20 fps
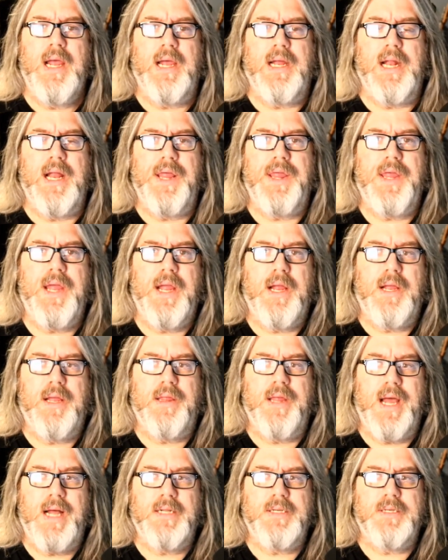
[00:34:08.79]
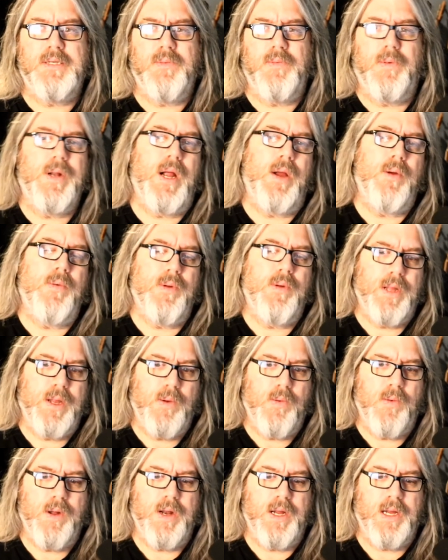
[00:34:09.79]
And I think that's what I really
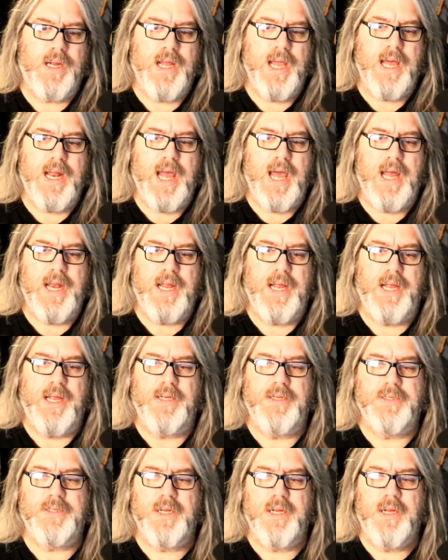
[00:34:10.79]
want to get at is